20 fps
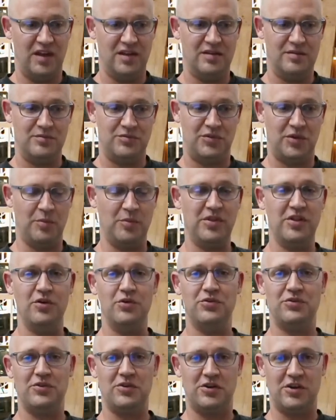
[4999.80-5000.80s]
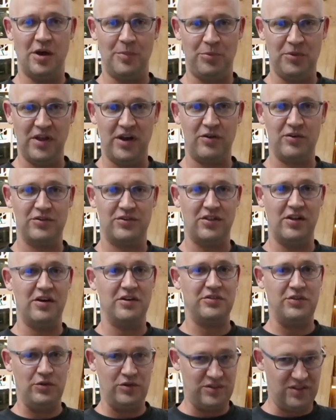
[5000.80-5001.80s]
Some of those are a couple hours
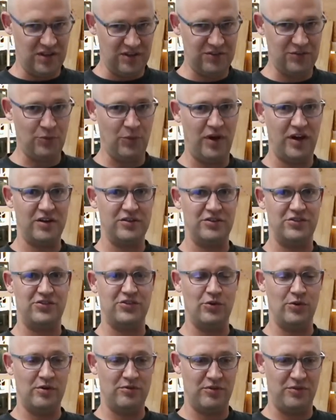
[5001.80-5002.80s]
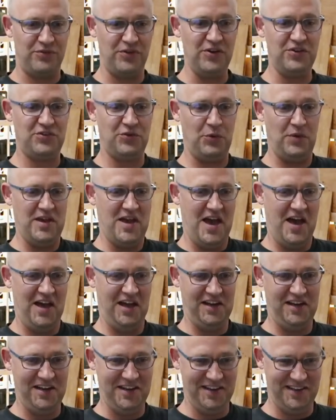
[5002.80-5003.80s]
long, though. It takes a while to show every fish we
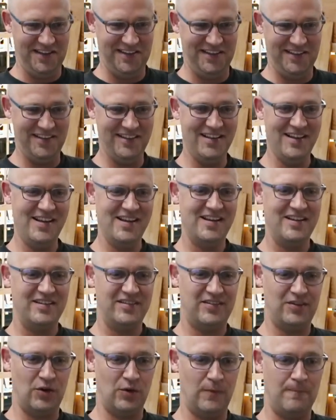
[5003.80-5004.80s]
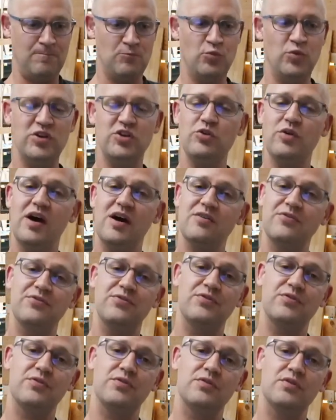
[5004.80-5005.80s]
had. So we do have
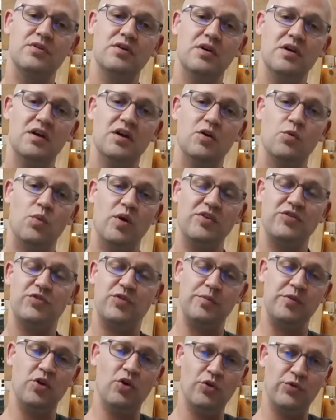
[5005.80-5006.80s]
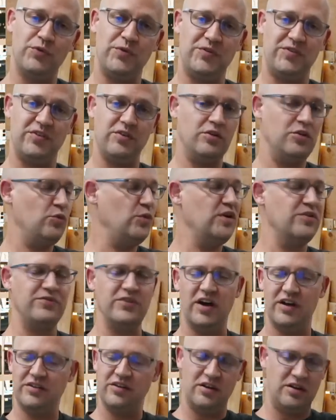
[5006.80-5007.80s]
ones from the old facility. We have
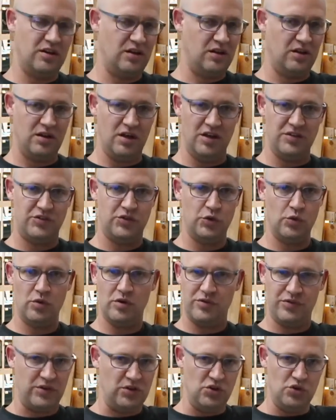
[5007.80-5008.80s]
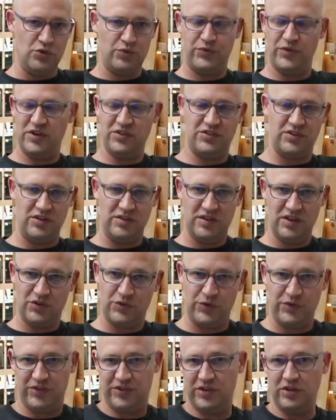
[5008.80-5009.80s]
not done a tour of the new fish in this
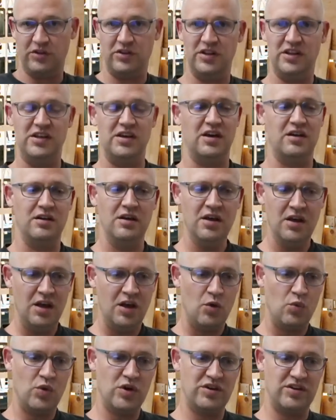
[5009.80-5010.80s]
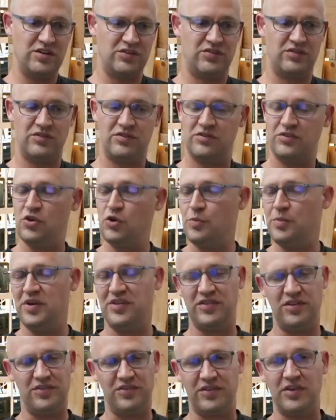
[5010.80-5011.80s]
facility yet. We're just too
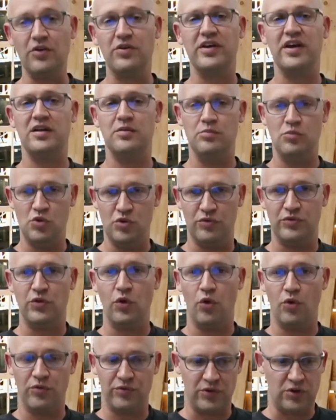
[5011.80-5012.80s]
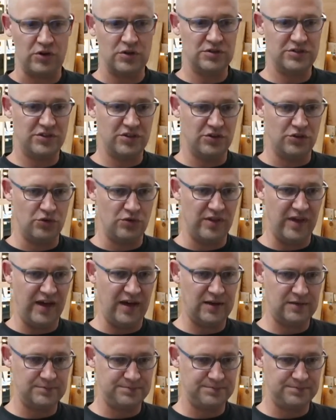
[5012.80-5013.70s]
busy still getting moved over to do that.